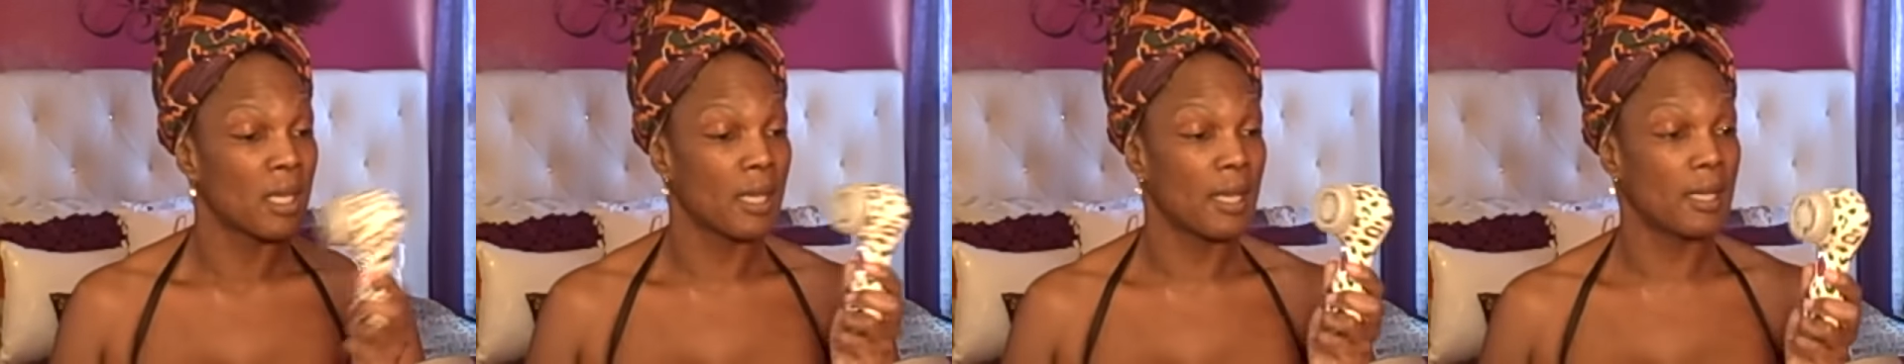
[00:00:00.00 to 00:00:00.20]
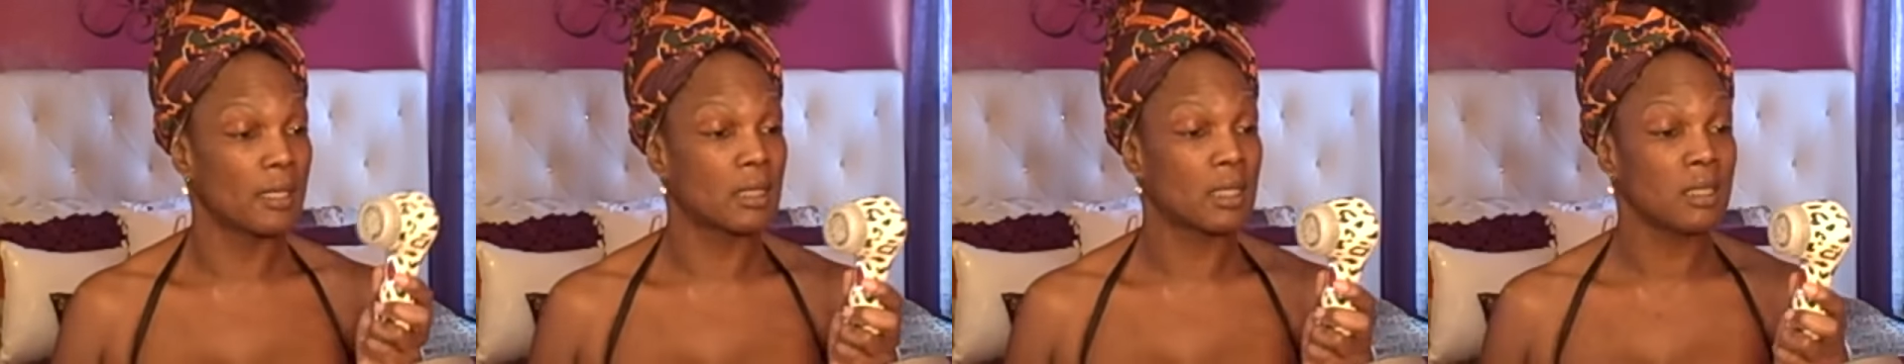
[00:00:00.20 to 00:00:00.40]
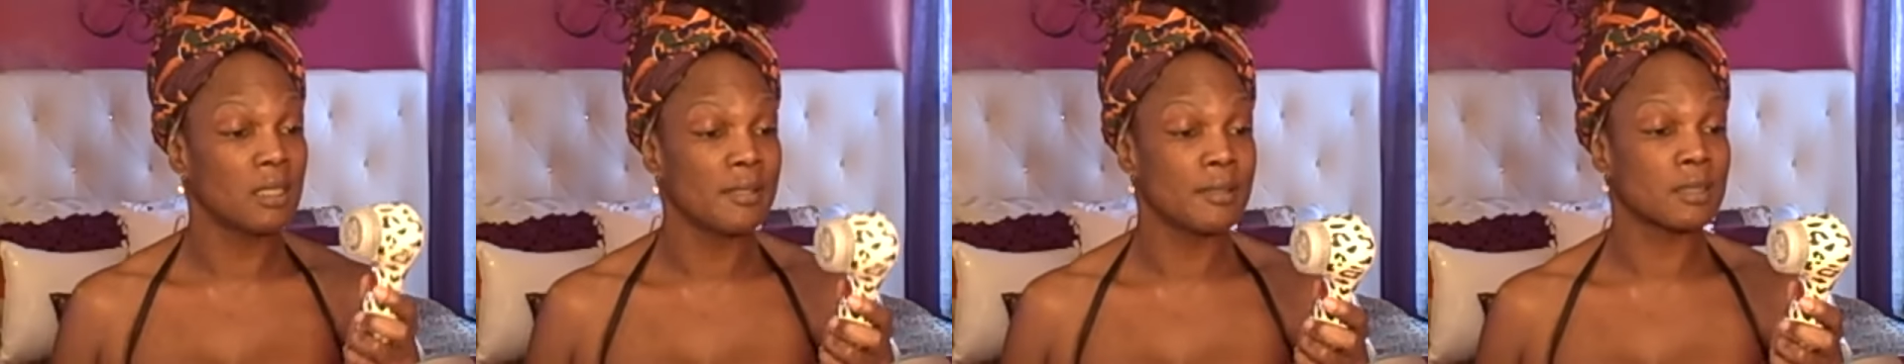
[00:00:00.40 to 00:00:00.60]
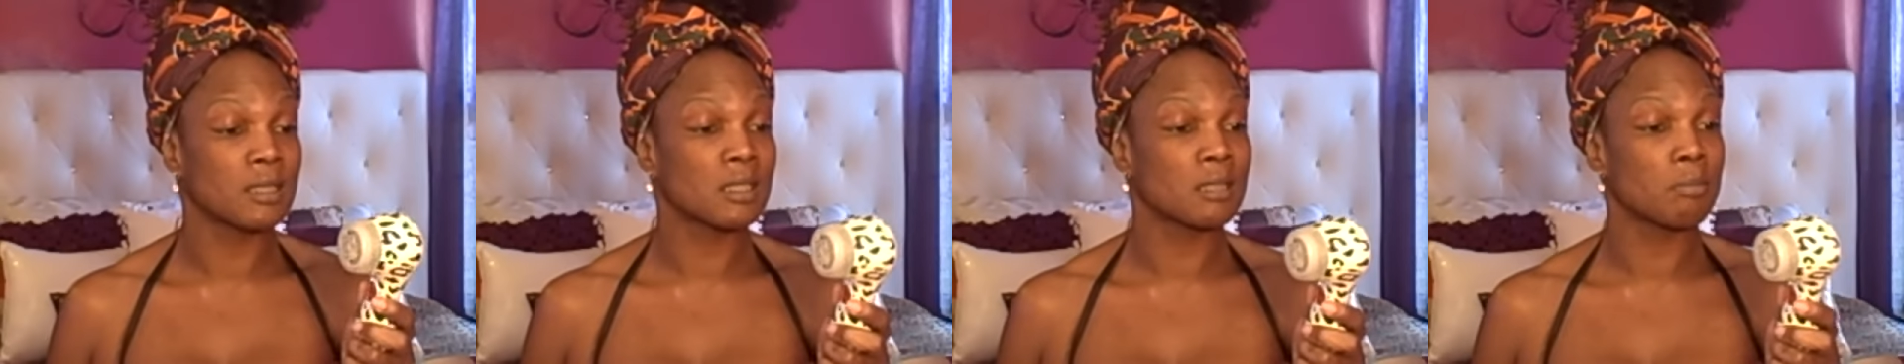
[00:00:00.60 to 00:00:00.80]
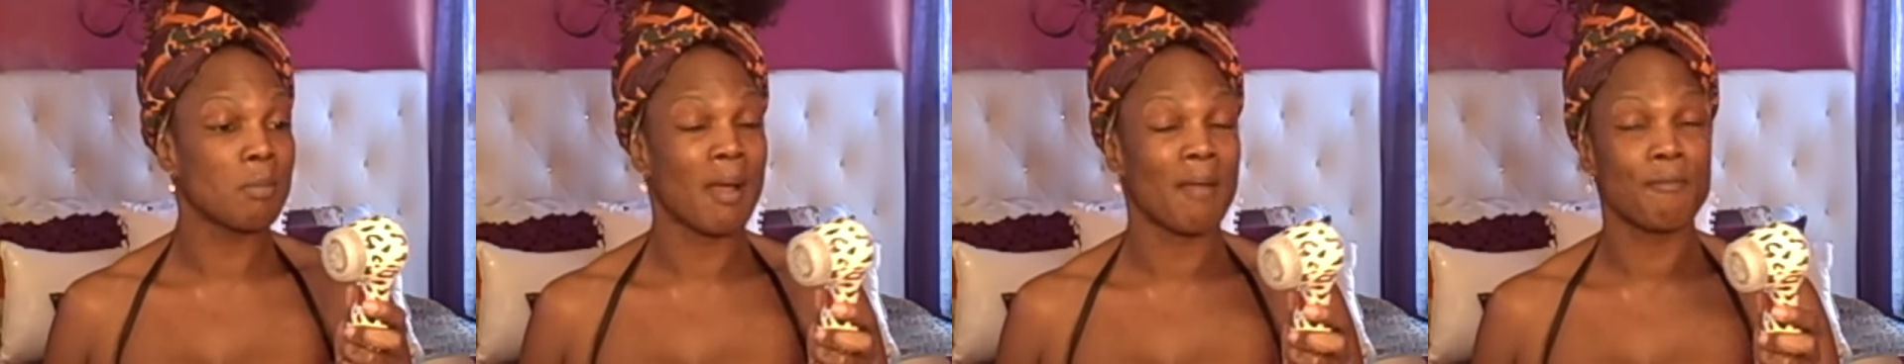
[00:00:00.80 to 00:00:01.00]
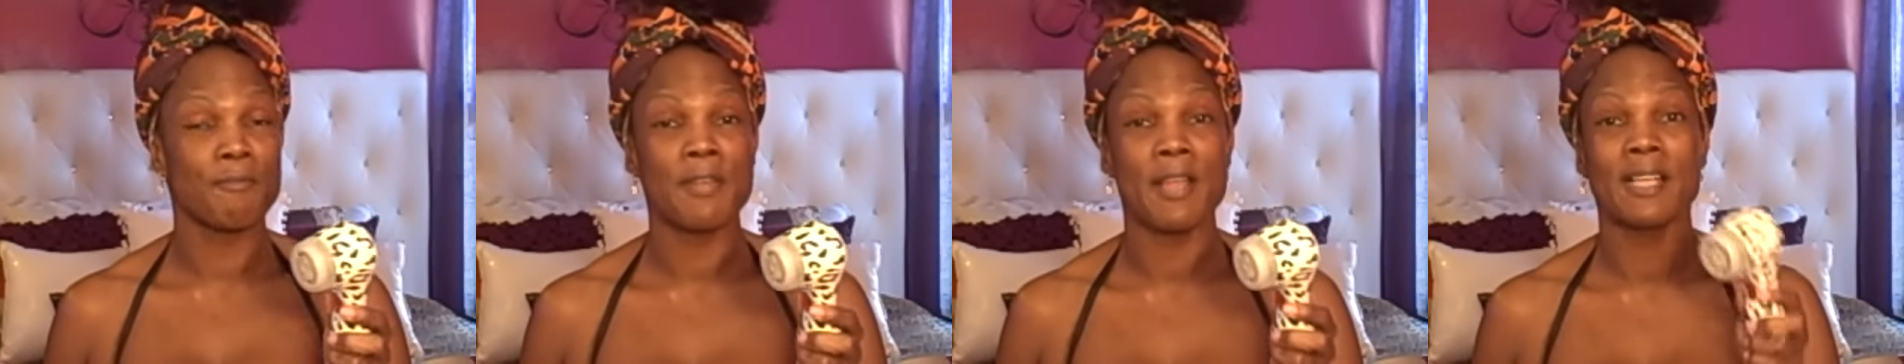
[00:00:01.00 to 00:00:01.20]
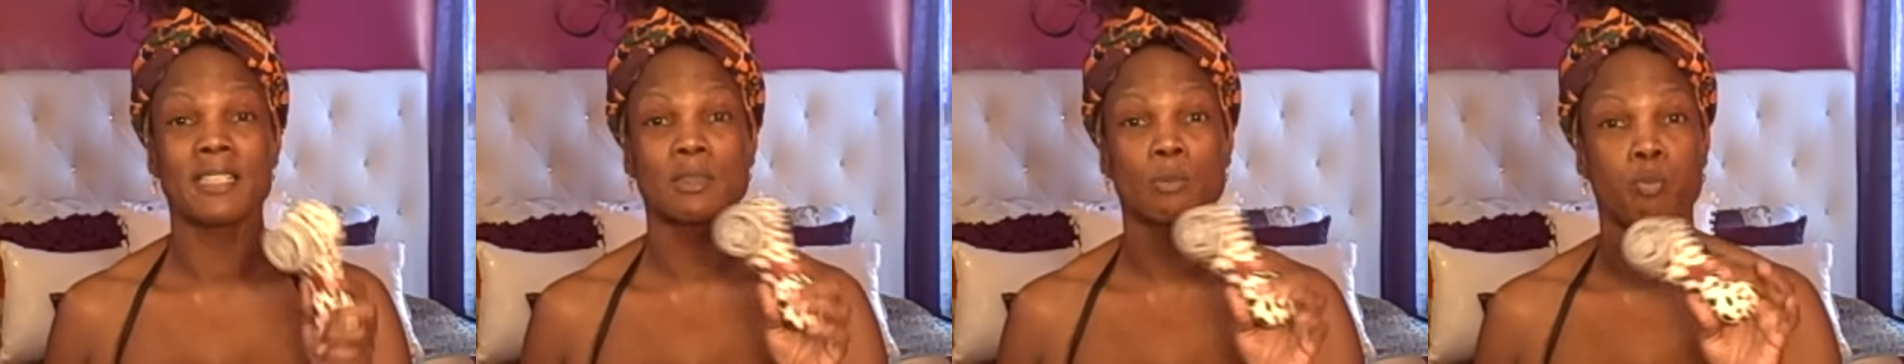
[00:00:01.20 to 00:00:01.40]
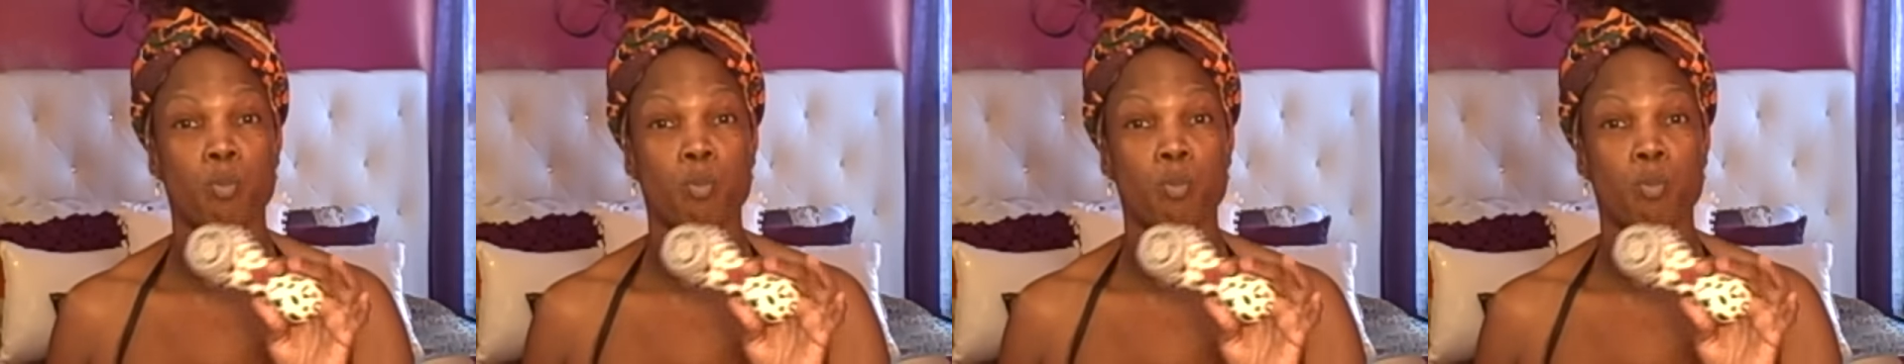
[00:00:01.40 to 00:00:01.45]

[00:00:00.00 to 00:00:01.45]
It cleanses my face